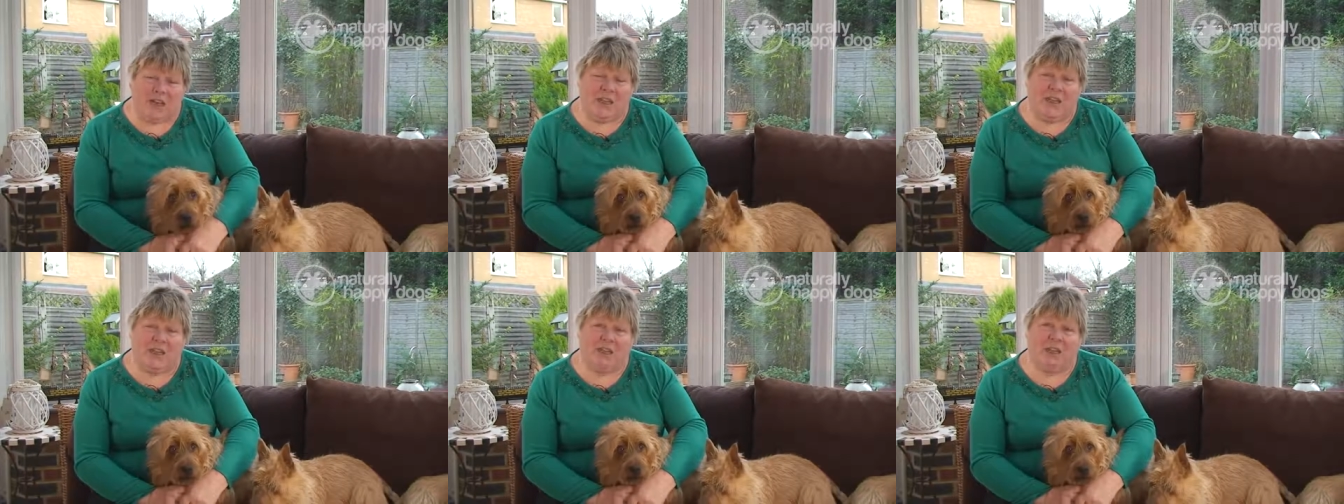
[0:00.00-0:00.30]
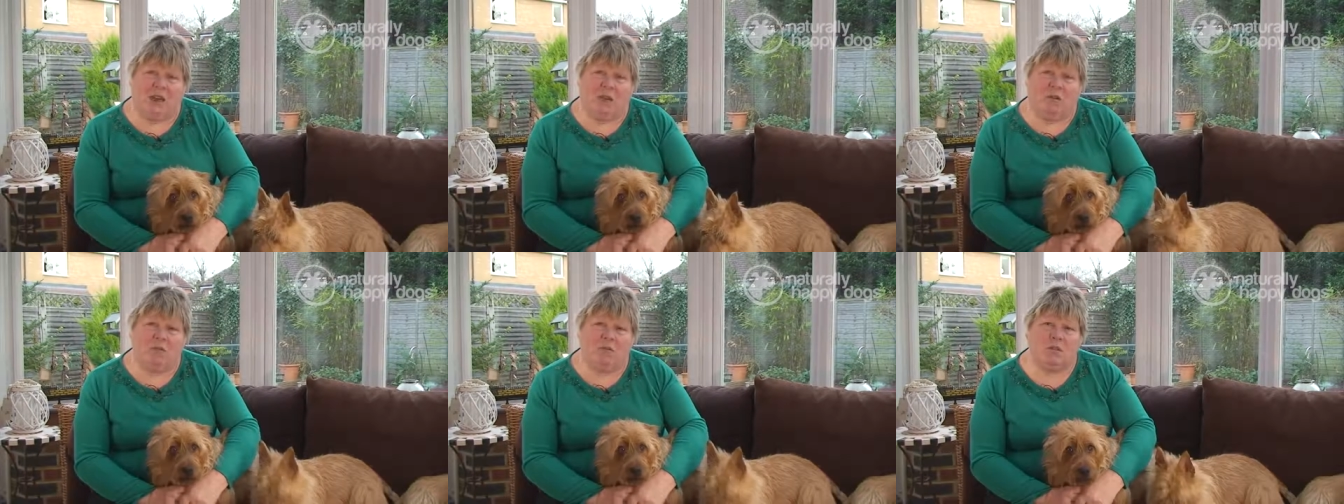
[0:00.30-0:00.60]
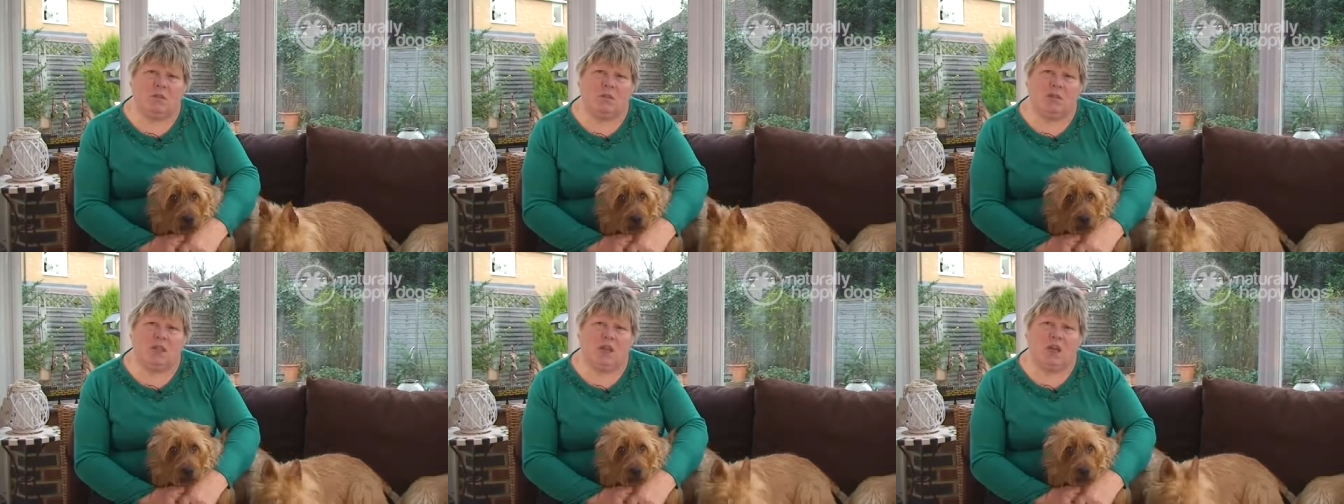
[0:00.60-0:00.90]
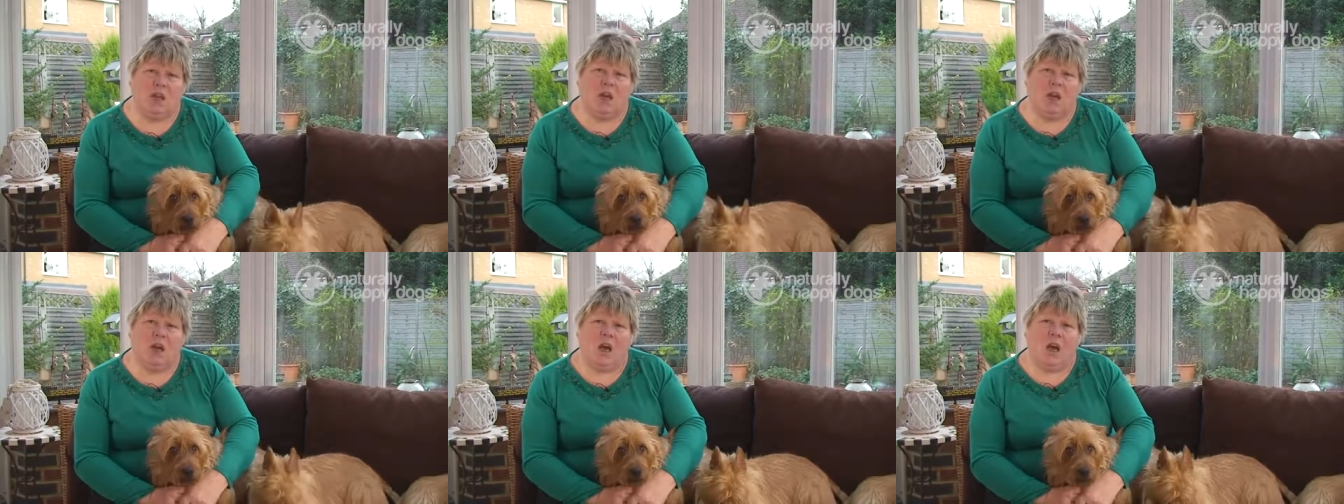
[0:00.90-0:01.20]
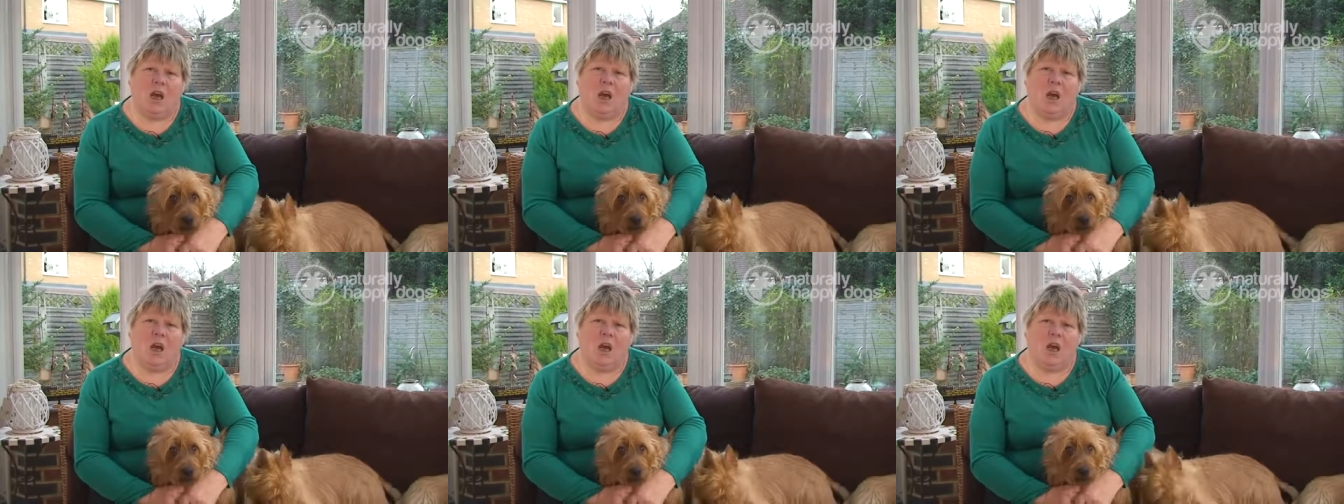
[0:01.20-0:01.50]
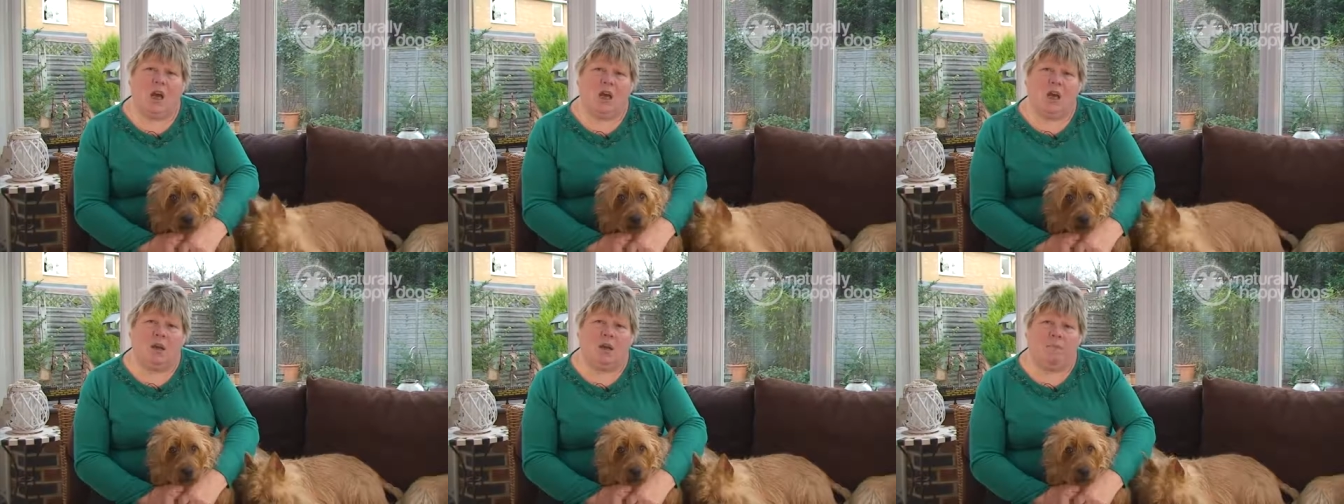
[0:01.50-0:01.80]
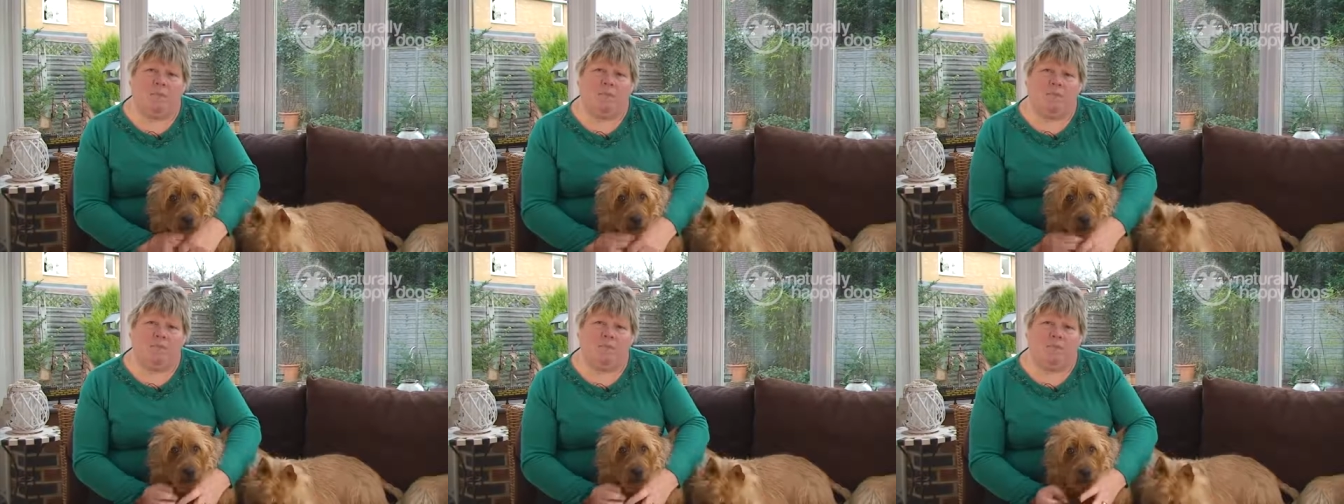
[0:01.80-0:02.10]
they don't
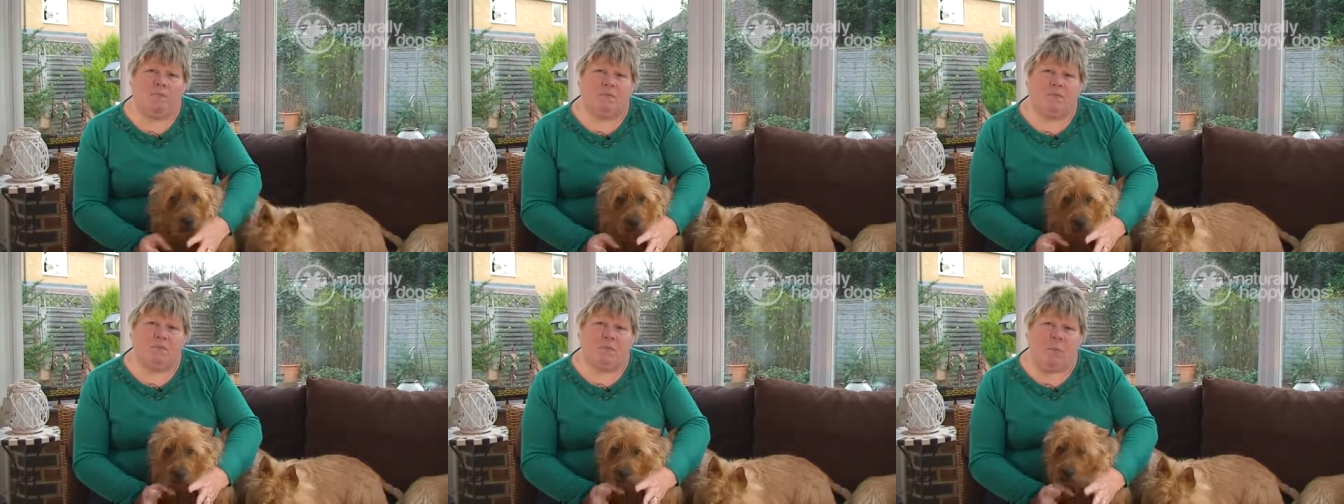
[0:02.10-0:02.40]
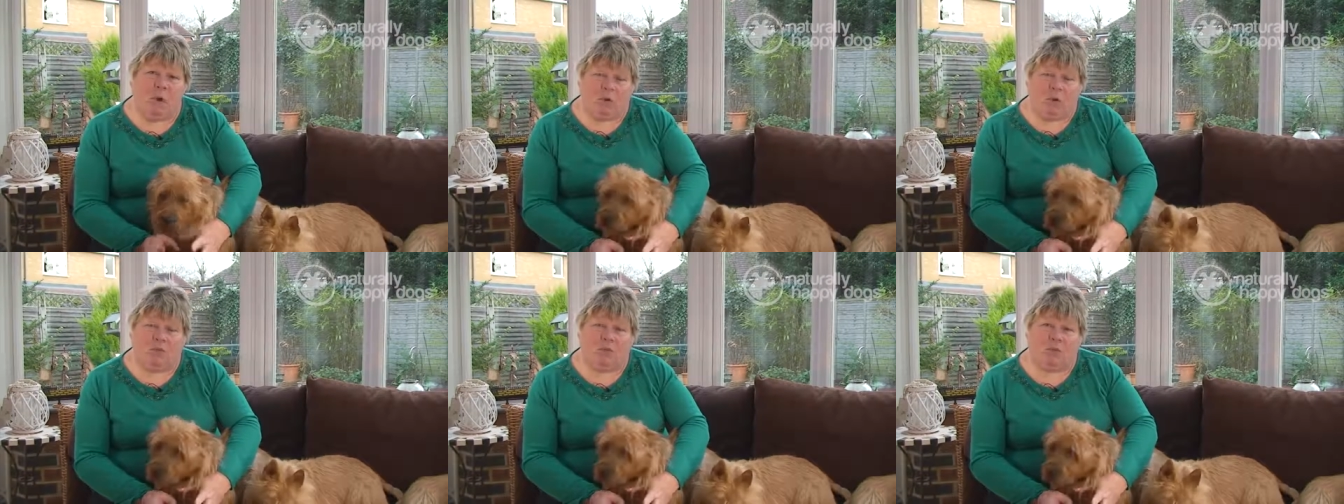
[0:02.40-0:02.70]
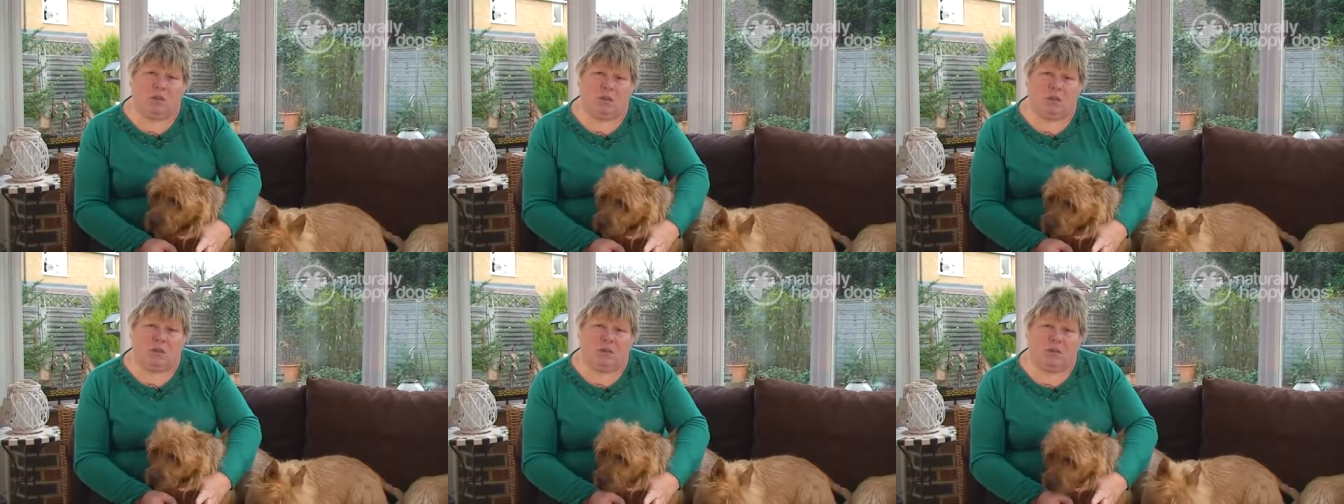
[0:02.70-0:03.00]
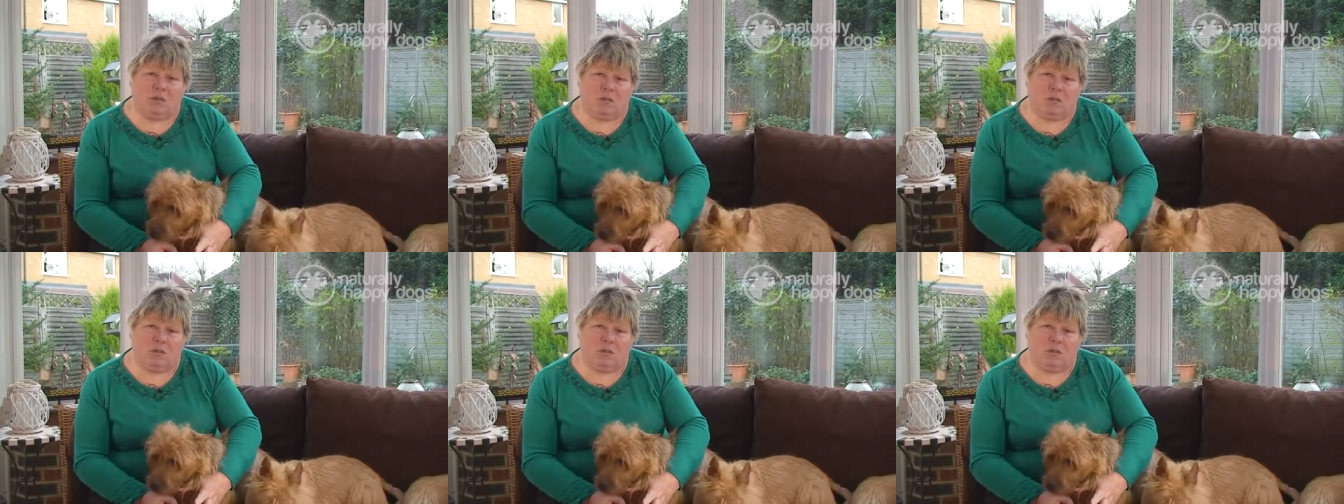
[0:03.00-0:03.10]
molt,